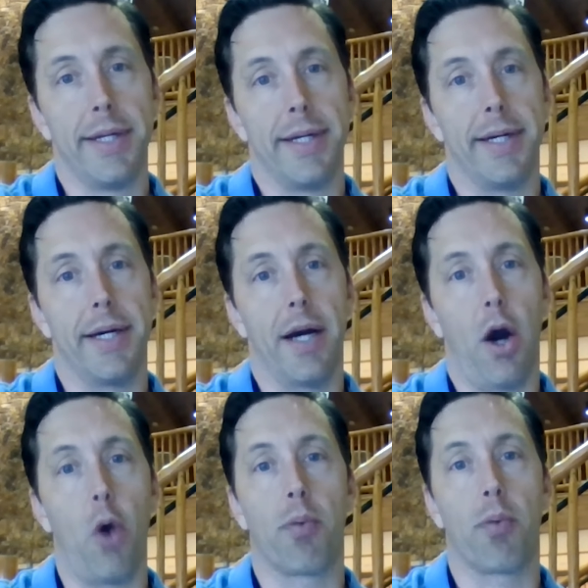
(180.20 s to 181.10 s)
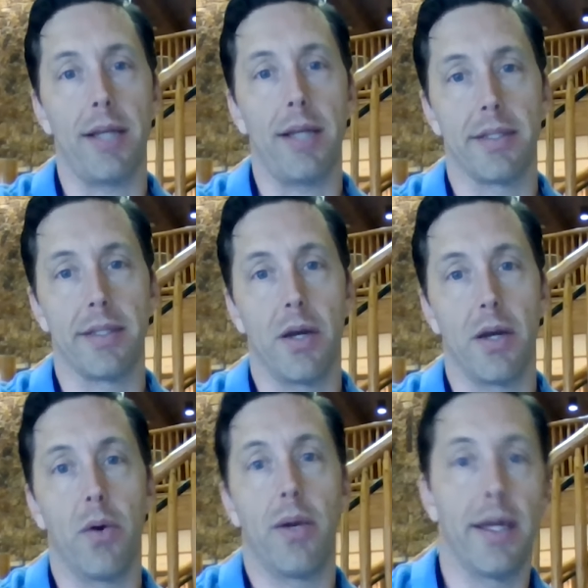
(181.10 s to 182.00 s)
Home prices,
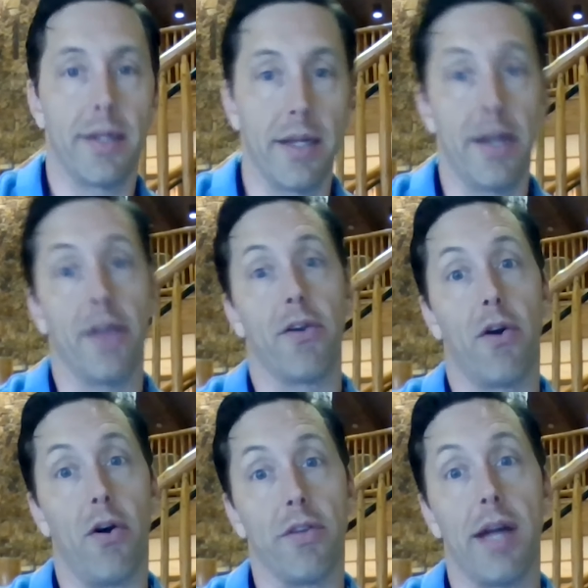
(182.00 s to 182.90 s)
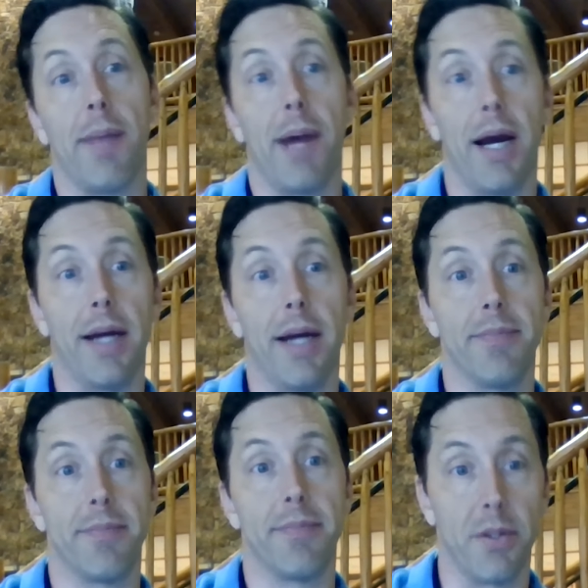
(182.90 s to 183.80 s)
though, hit another all-time high.
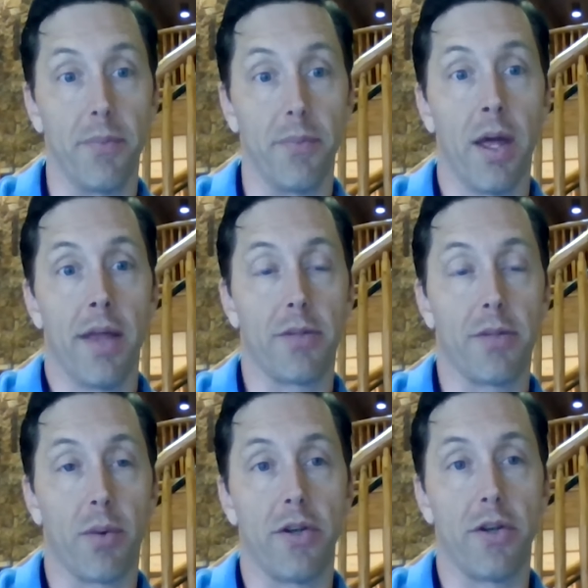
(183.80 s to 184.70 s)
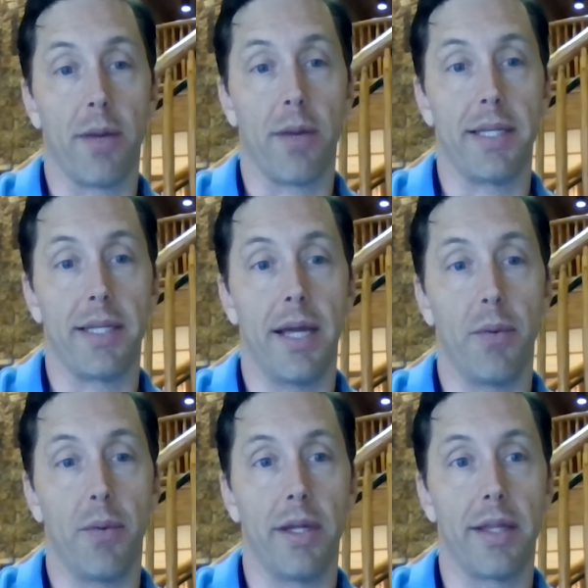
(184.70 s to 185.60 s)
So that's what we're going to talk about today.
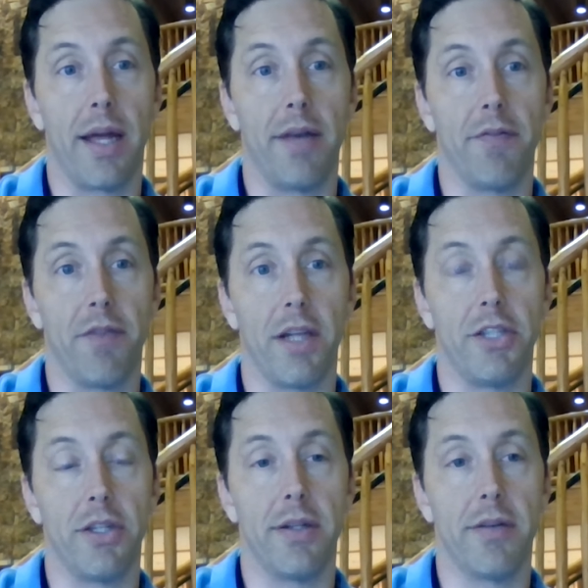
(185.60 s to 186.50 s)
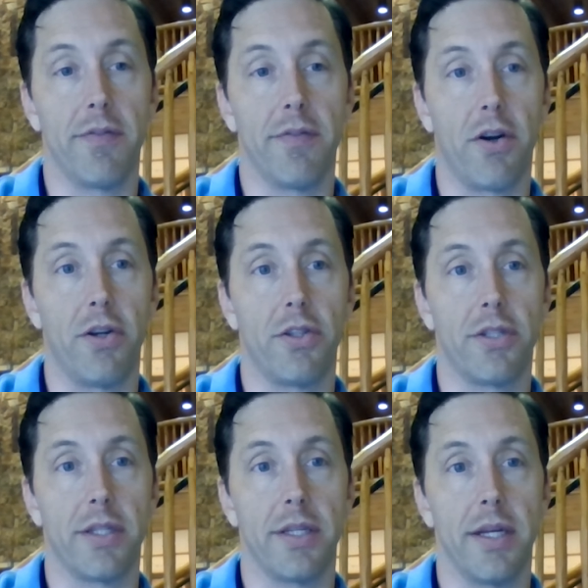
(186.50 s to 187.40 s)
We'll hit that inflation
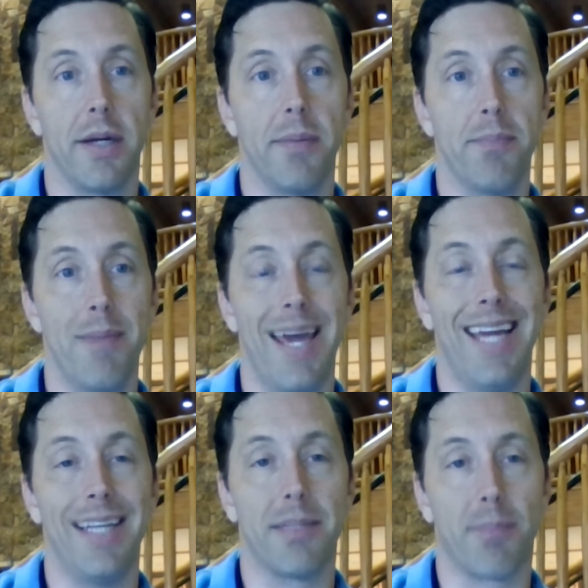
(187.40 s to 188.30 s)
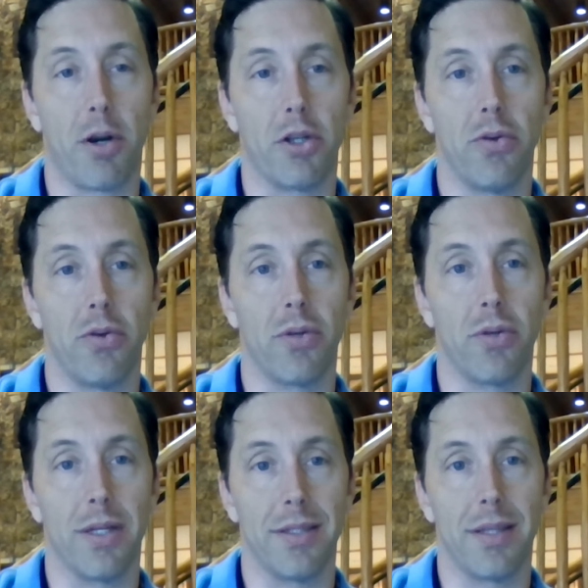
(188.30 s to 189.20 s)
first. May's personal
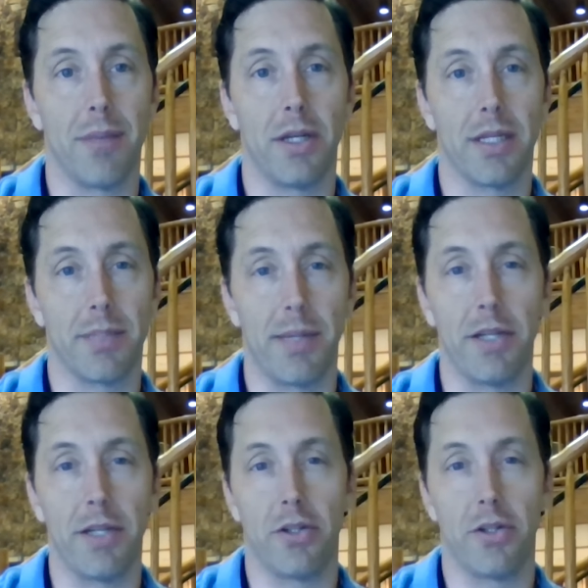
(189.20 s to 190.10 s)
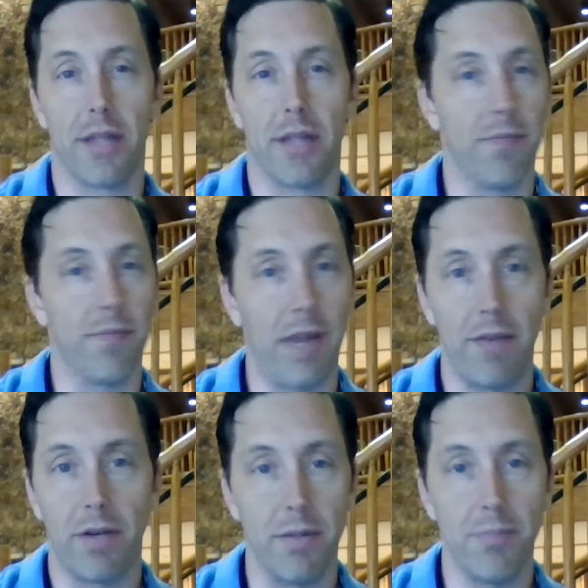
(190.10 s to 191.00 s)
consumption expenditures, that
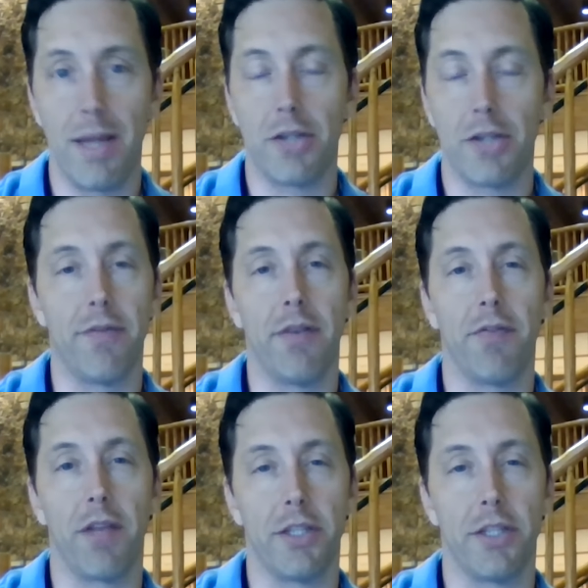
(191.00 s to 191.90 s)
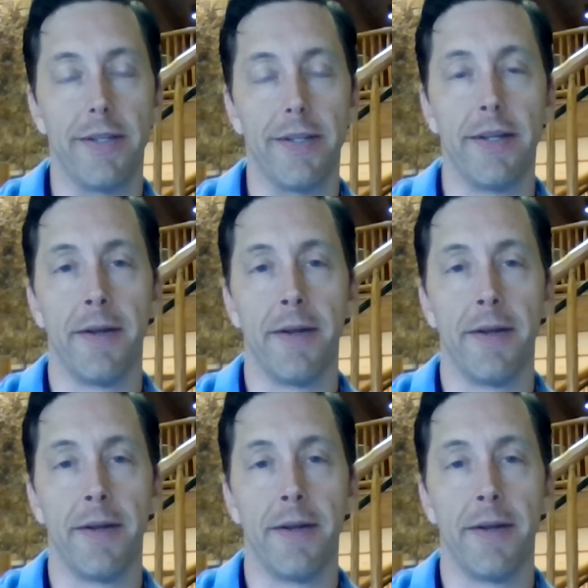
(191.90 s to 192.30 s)
favorite measure of inflation